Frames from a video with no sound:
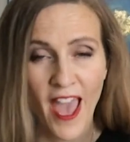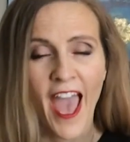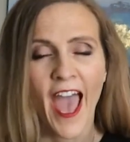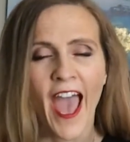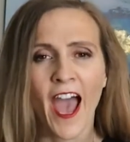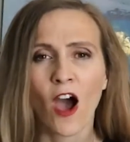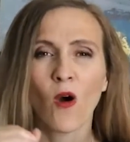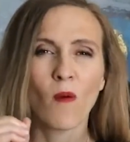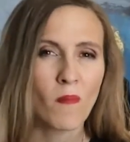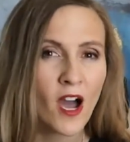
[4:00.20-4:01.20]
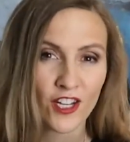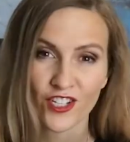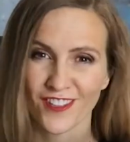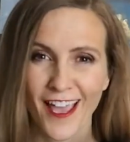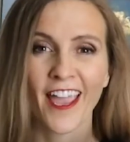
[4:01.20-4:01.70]
how much
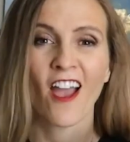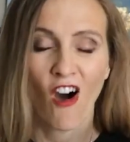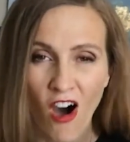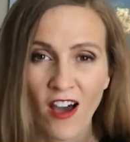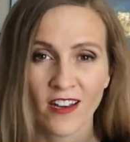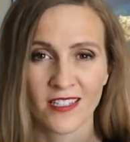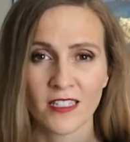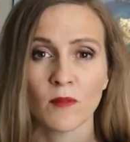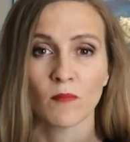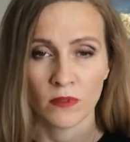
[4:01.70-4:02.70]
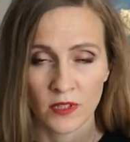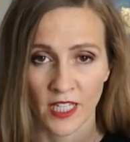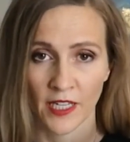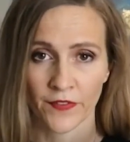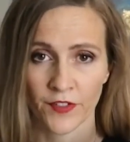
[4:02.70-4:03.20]
they honestly
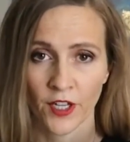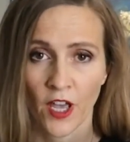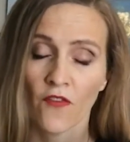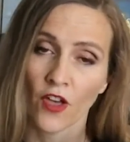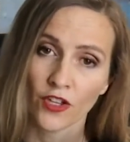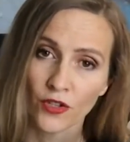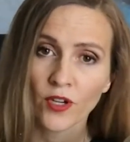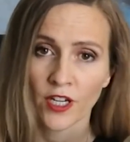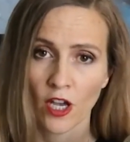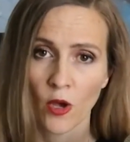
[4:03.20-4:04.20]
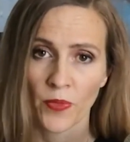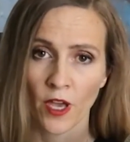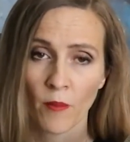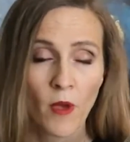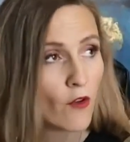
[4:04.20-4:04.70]
believed that you could help
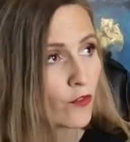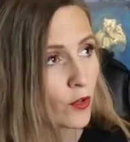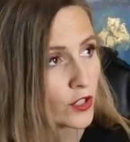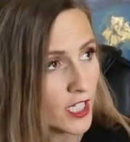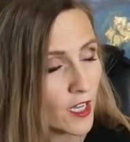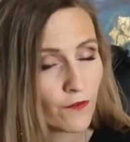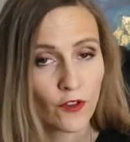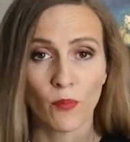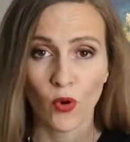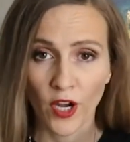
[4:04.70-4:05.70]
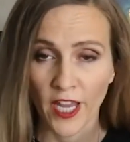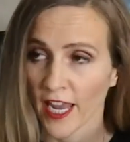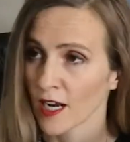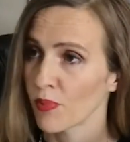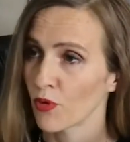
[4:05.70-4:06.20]
them to get from point A
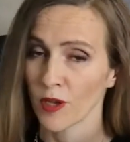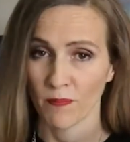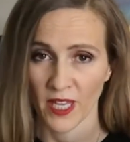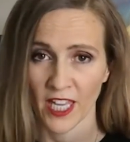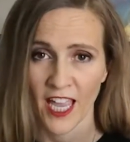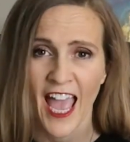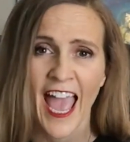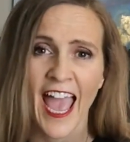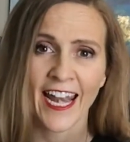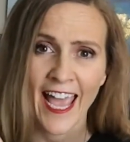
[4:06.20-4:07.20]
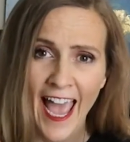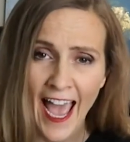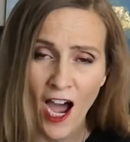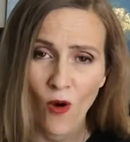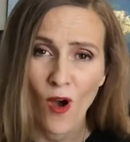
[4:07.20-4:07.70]
to point B, and
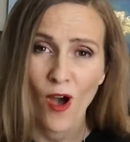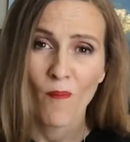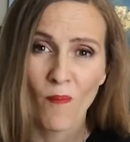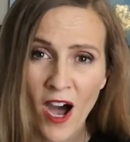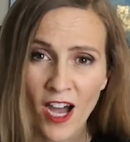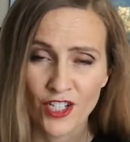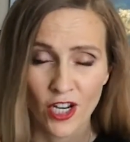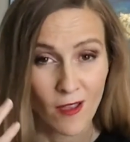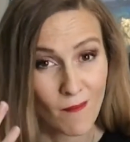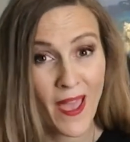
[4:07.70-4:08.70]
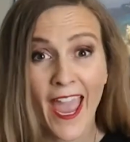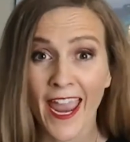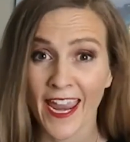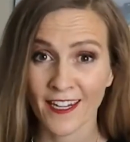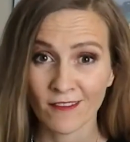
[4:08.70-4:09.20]
how much pain,